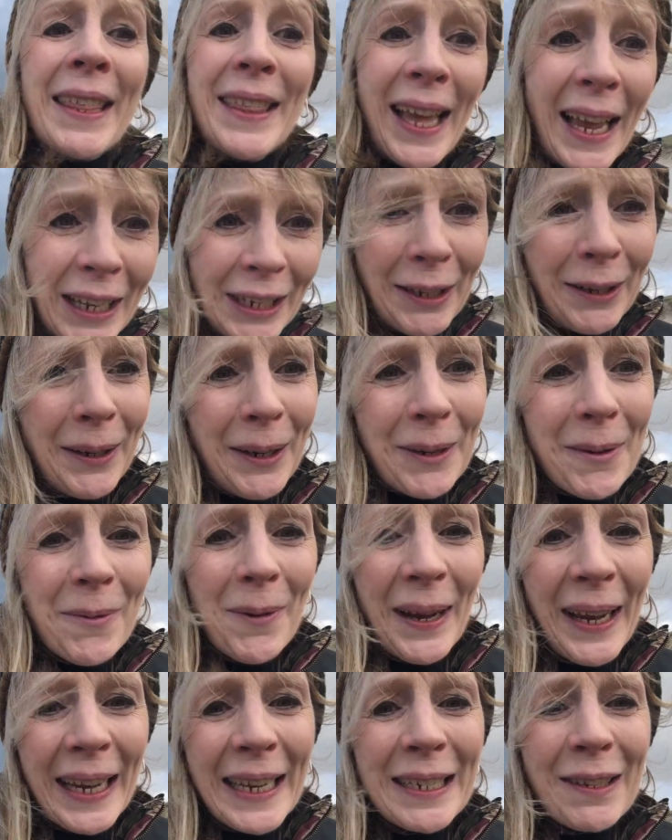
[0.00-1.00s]
Thank you,
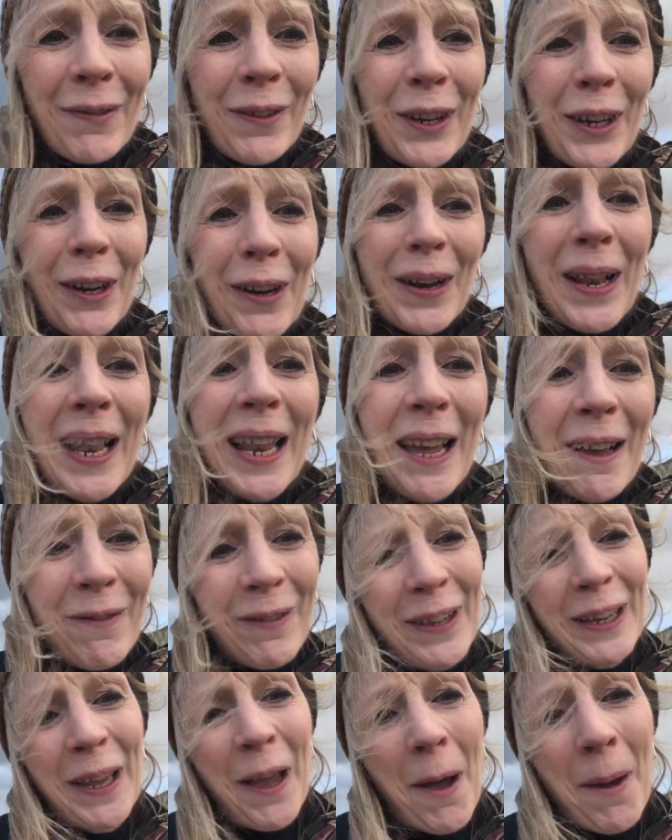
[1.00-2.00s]
Louise, for your
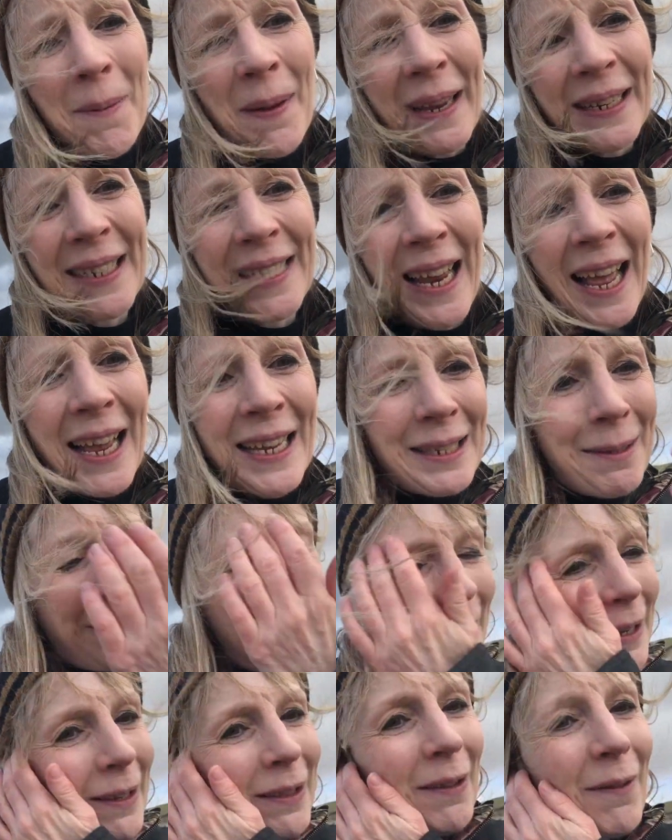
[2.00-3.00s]
lovely comments last
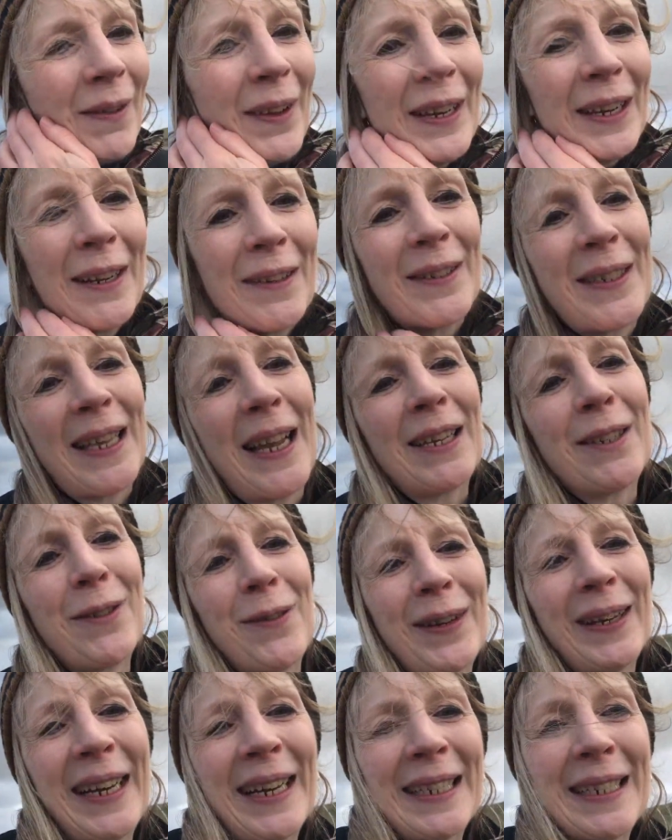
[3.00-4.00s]
week on the videos. That's
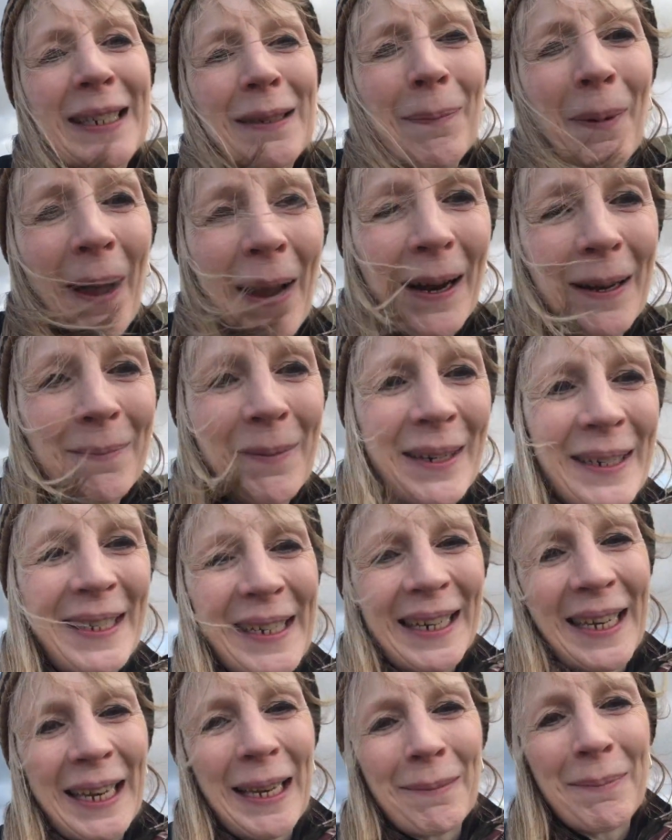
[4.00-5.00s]
really inspired me
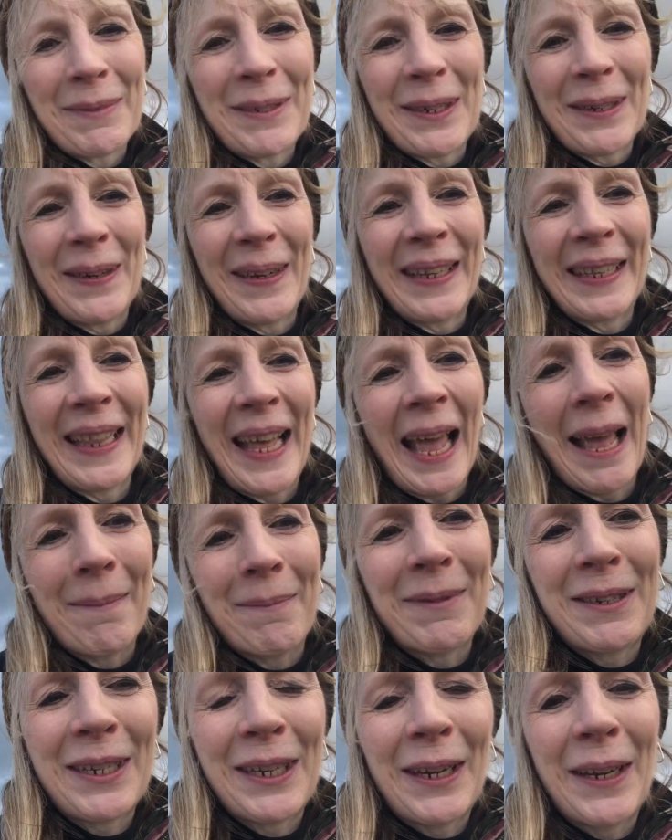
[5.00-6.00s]
to keep doing
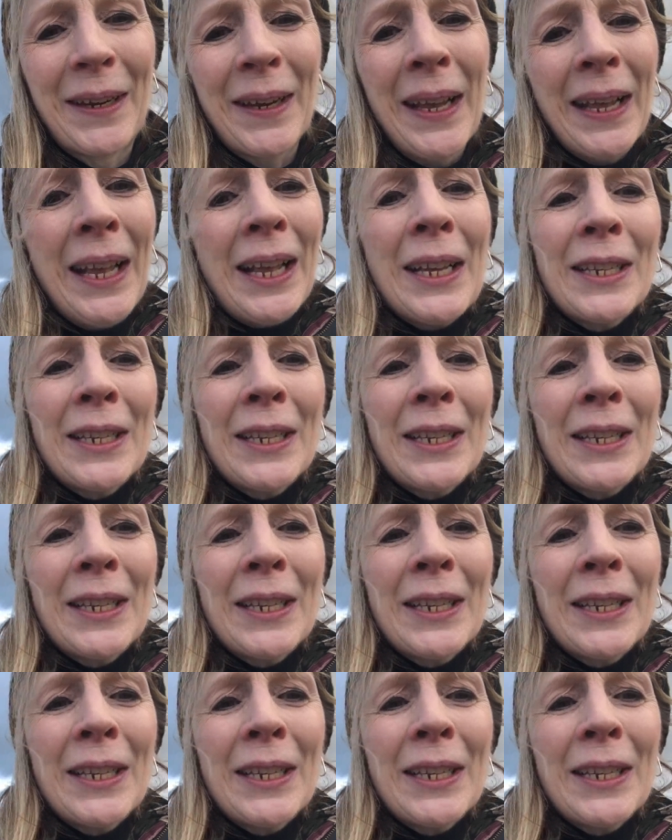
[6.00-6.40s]
them too.